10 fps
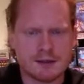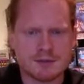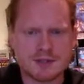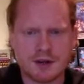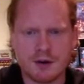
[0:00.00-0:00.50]

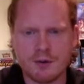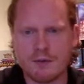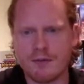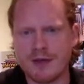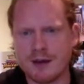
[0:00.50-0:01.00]

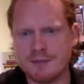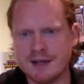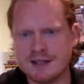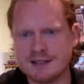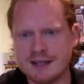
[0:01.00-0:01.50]
So that
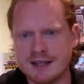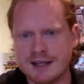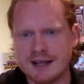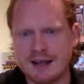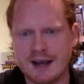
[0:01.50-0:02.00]
means that
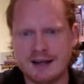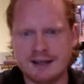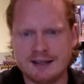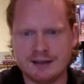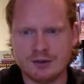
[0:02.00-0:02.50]

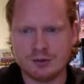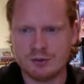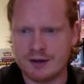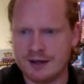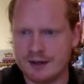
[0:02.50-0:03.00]
any
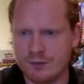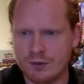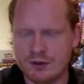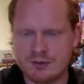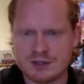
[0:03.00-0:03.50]
little
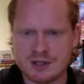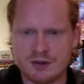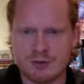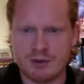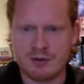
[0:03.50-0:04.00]
wounds that
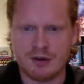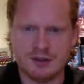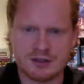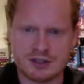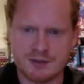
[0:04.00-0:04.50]
your opponent
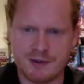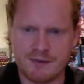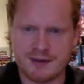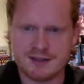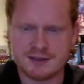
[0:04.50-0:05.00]
does chip
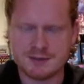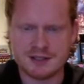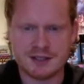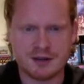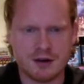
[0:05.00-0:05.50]
off these
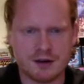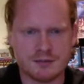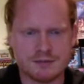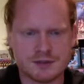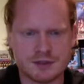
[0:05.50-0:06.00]
obsidian
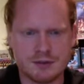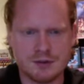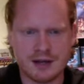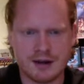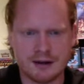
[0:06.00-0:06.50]
golems, you
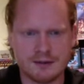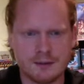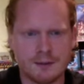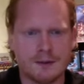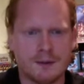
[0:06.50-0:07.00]
can
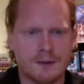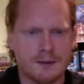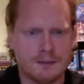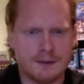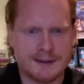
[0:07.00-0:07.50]

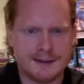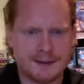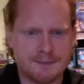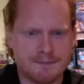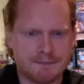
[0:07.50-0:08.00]

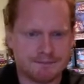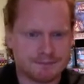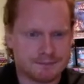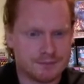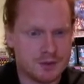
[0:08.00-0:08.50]

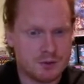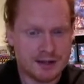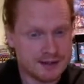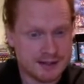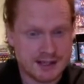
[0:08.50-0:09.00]

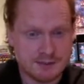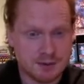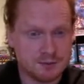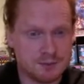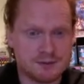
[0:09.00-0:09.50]
heal them
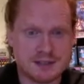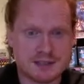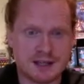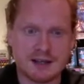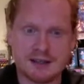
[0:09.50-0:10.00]
up with this
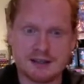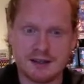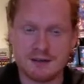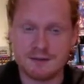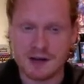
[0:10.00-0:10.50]
guy.
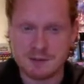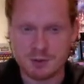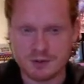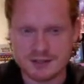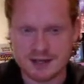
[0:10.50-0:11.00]
And
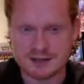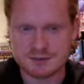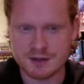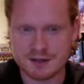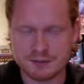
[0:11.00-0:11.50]
Fireball 10
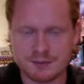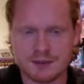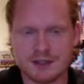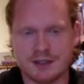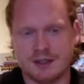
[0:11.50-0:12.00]
as well,
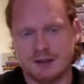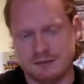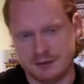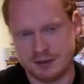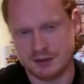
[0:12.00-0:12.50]

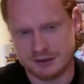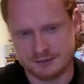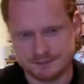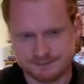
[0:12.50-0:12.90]
very good.